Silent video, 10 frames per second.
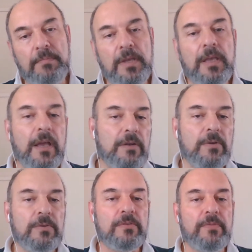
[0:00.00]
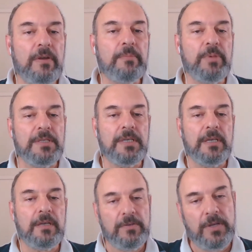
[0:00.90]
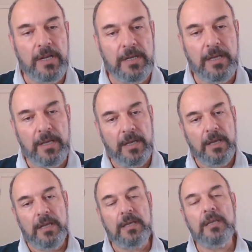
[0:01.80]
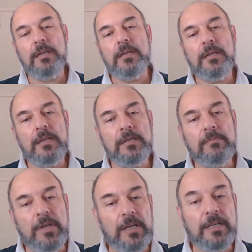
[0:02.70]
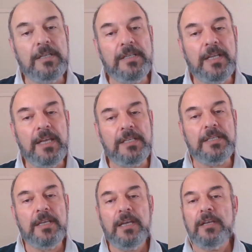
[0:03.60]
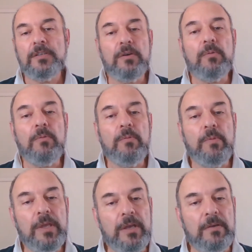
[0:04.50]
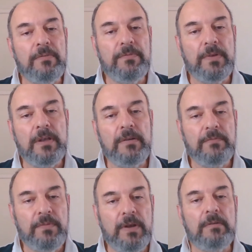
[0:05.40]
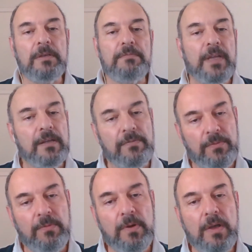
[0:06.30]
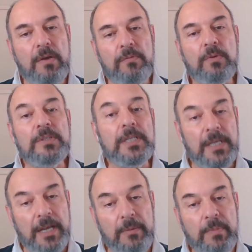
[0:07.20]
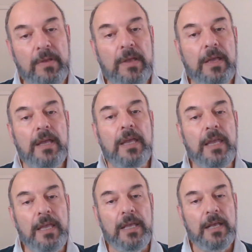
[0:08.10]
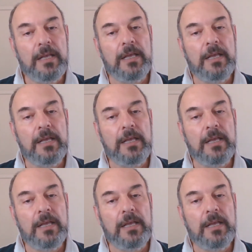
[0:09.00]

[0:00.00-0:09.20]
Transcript: he had also a very busy agenda in the United States. So we are very, very thankful for the time he